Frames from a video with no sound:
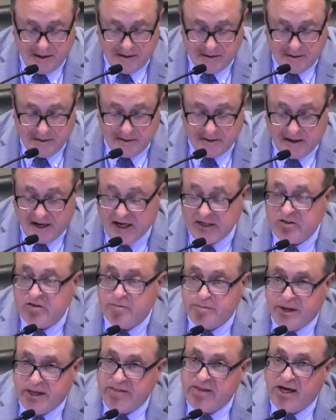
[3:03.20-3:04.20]
I
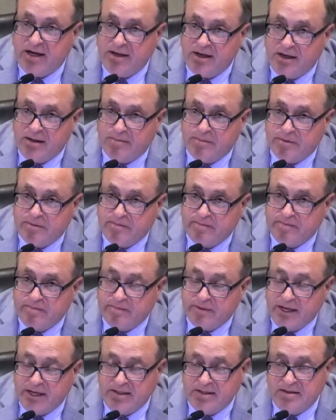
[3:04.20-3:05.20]
sped that up.
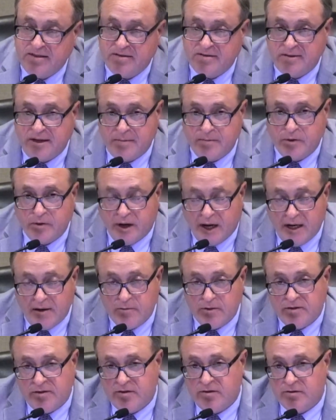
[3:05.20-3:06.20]
And in December, I went
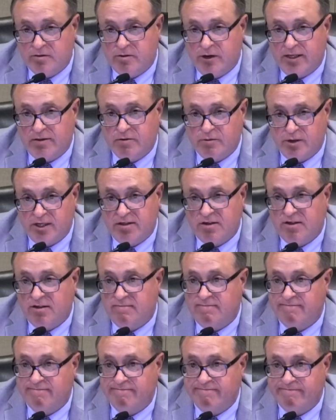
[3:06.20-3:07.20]
to their graduation.
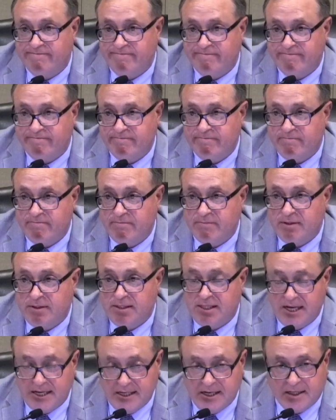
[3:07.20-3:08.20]

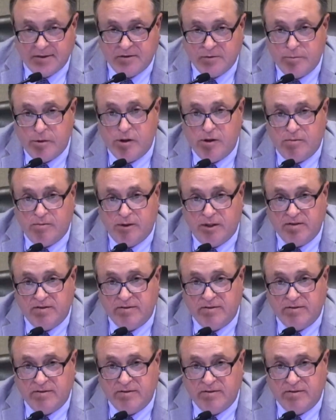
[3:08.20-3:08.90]
They got diplomas.